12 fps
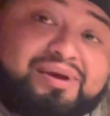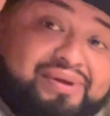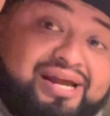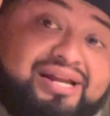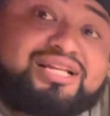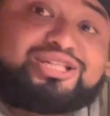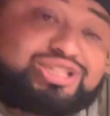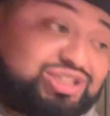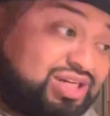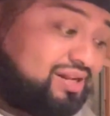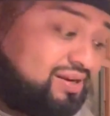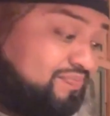My bad. It's
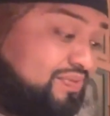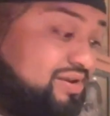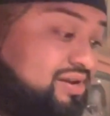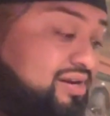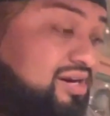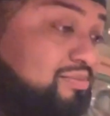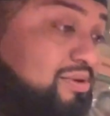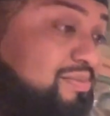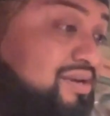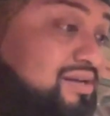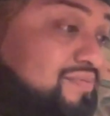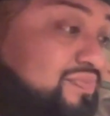chicken. Here,
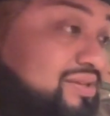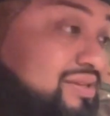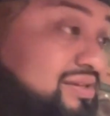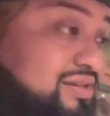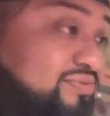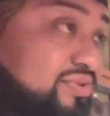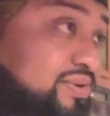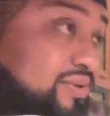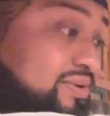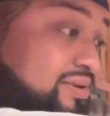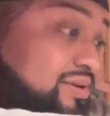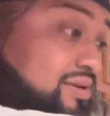mama. It's for you.
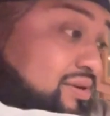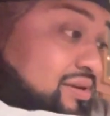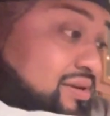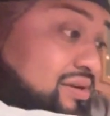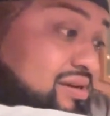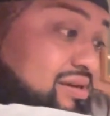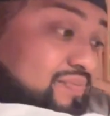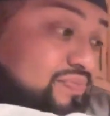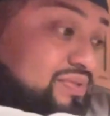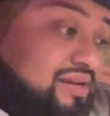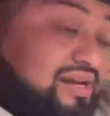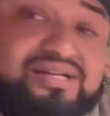
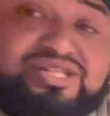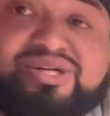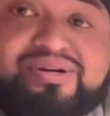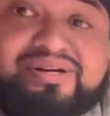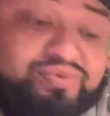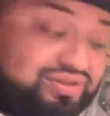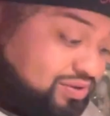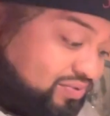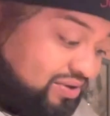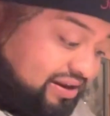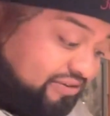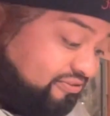I'll share it with the
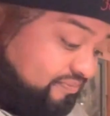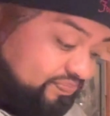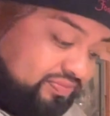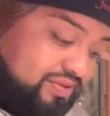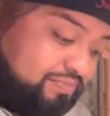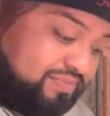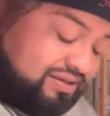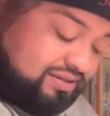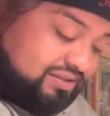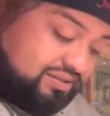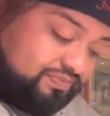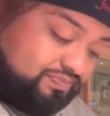wife
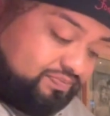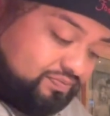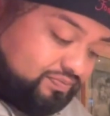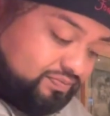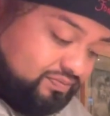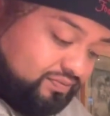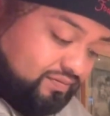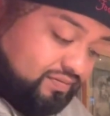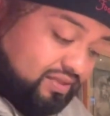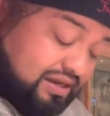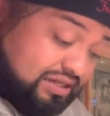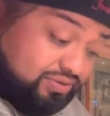because
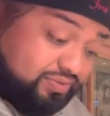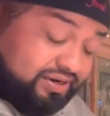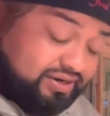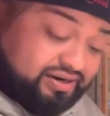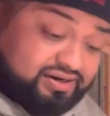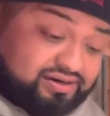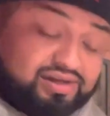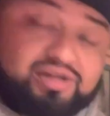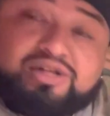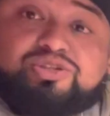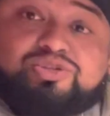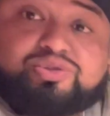that's what we're here
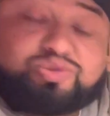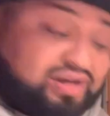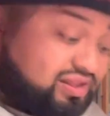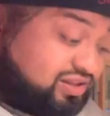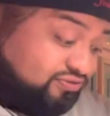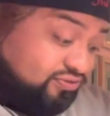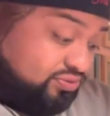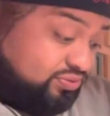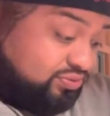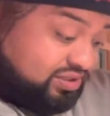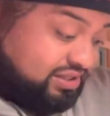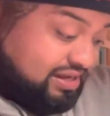to try, these
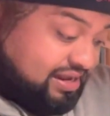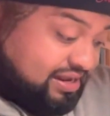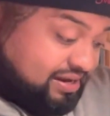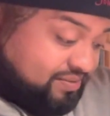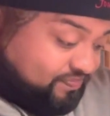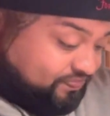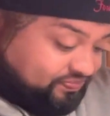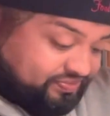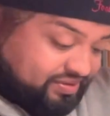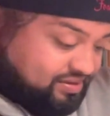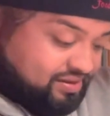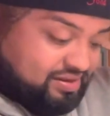foods. And
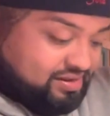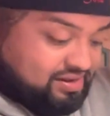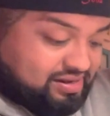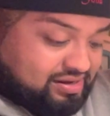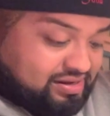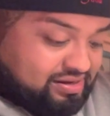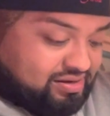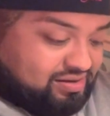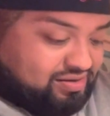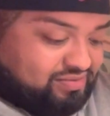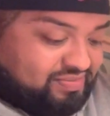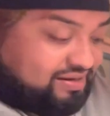
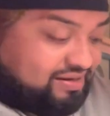oh my